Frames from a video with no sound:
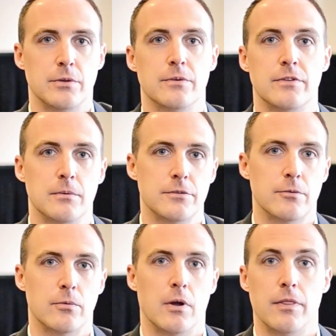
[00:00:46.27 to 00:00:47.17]
was able to
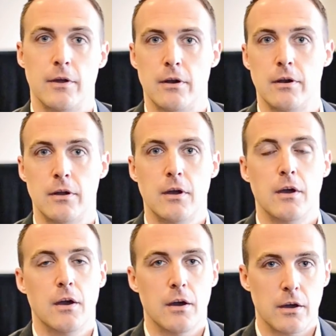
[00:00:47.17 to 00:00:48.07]
run their
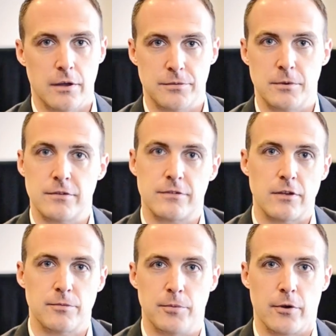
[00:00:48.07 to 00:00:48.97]
customer
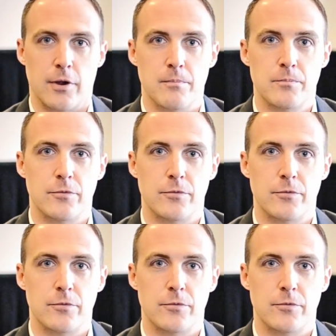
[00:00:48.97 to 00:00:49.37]
success program.